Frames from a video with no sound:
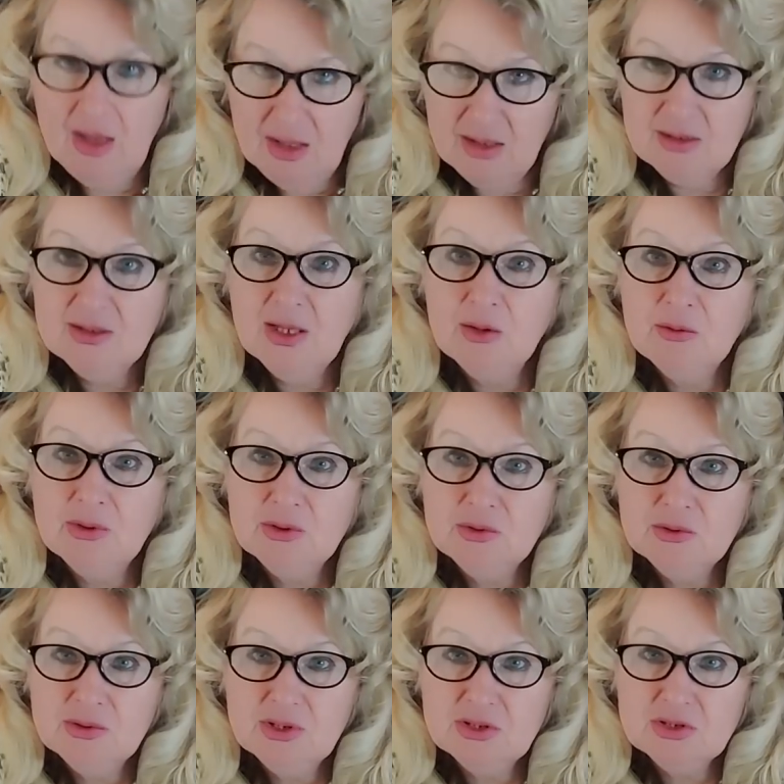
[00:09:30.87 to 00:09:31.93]
and they will
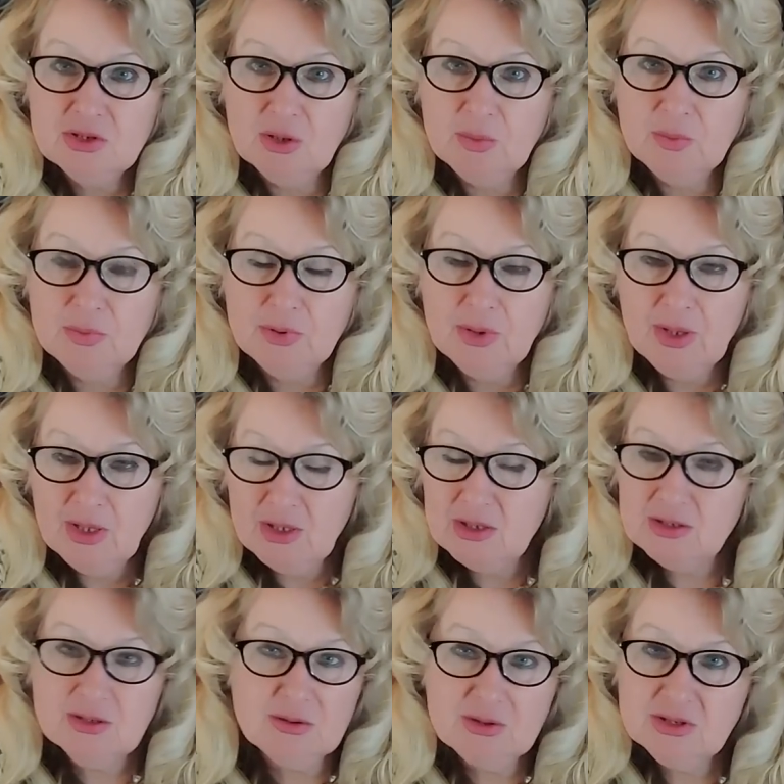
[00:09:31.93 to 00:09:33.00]
do the job.
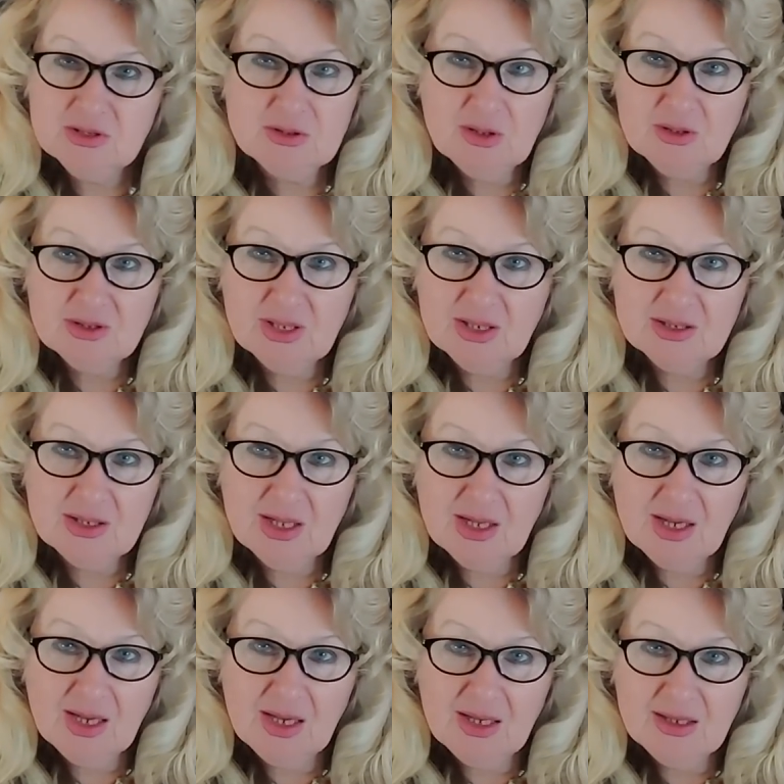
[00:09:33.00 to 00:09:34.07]
So it's not that they
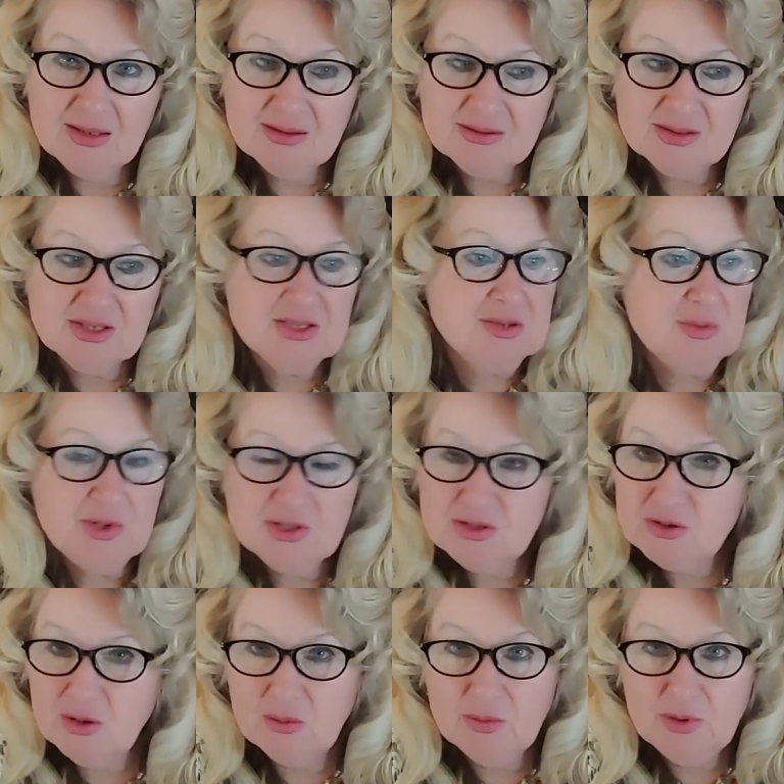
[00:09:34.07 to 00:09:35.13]
are dismissed
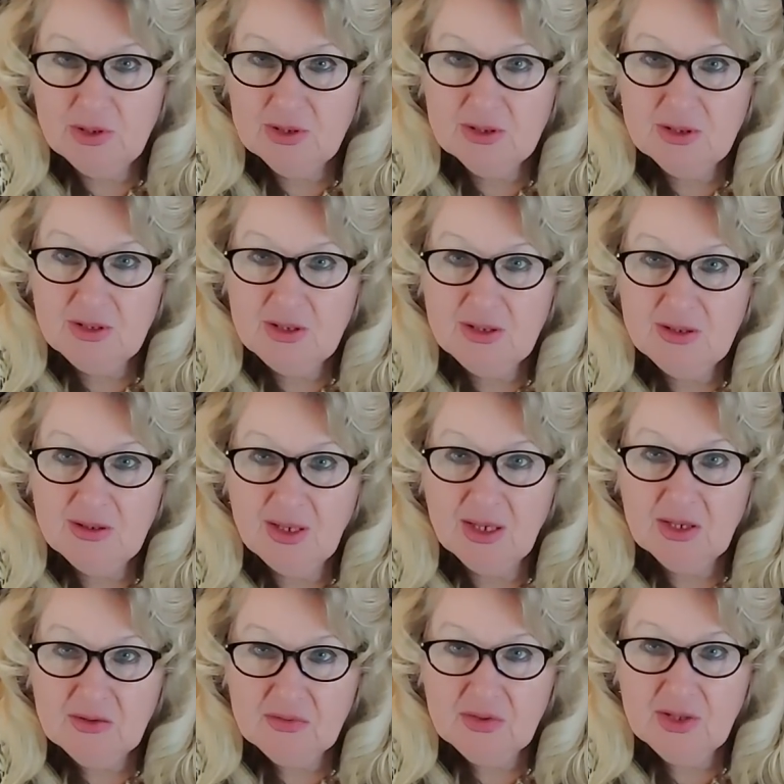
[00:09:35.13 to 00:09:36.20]
completely.
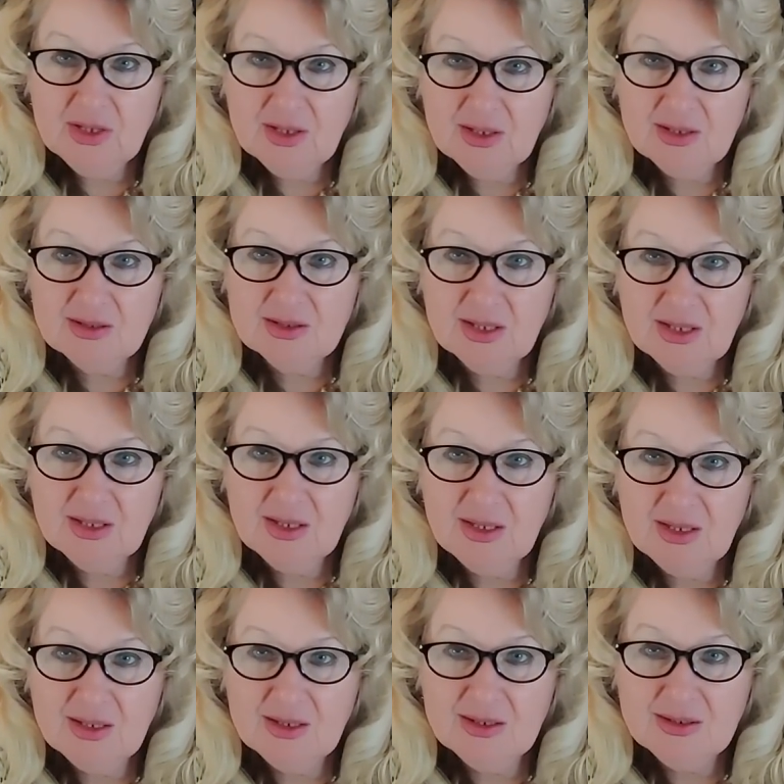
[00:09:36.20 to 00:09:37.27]
I think they
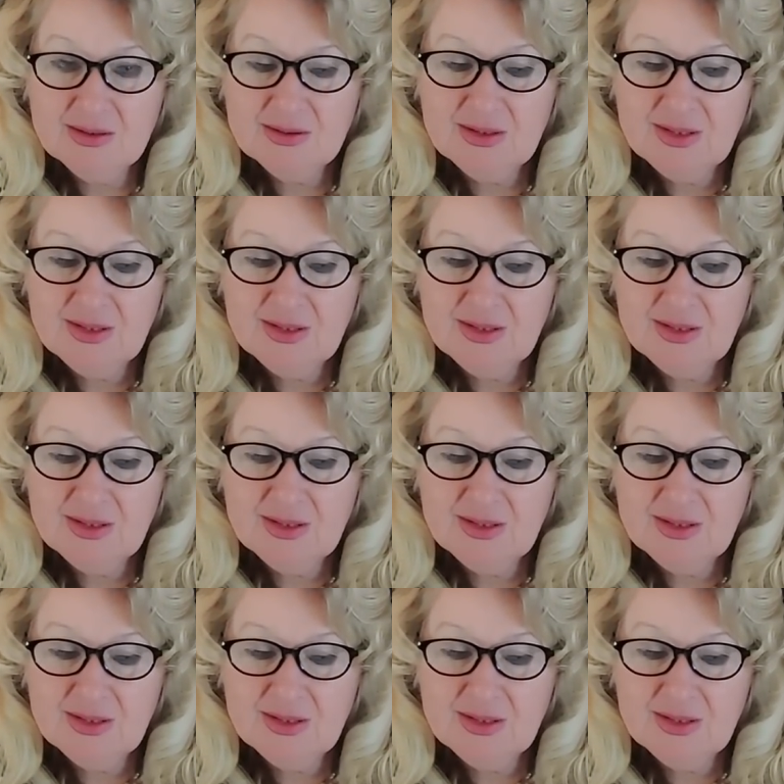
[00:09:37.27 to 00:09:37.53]
are